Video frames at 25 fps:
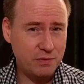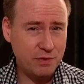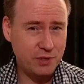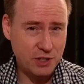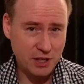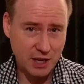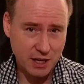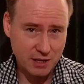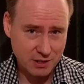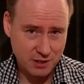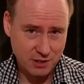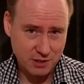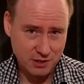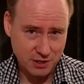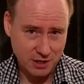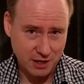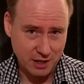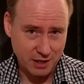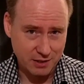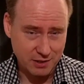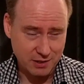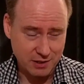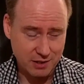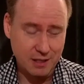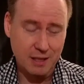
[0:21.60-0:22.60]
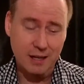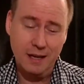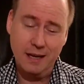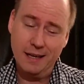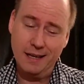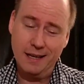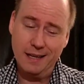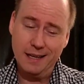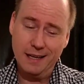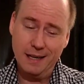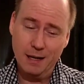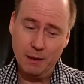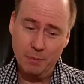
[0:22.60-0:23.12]
of Chess Chest.
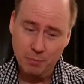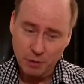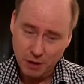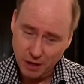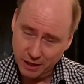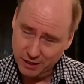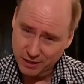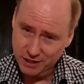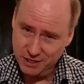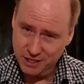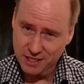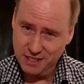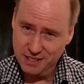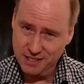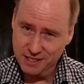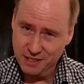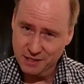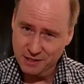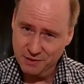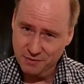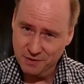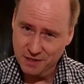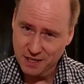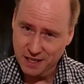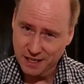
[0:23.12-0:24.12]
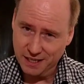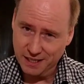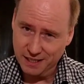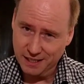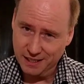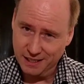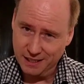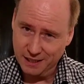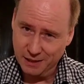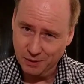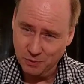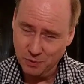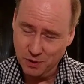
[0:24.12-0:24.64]
Apologies, these have taken
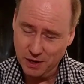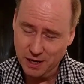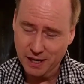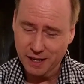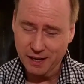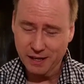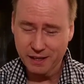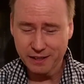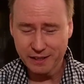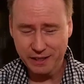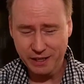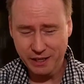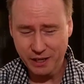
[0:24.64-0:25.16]
a little while.